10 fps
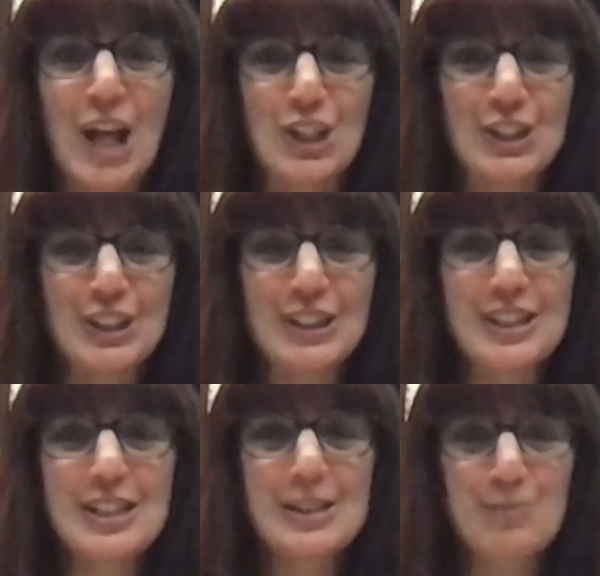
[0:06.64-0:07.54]

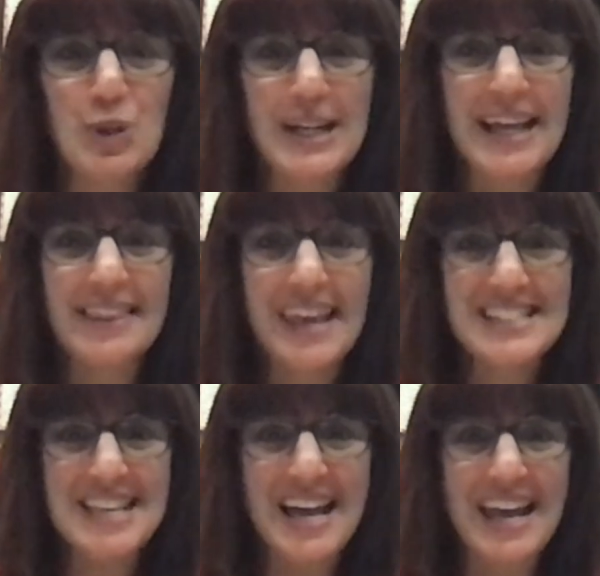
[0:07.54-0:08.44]
Good morning,
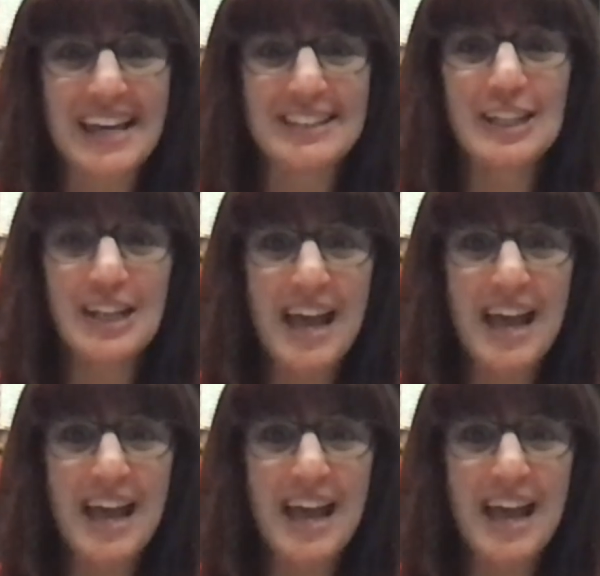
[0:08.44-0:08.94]
Lakeside.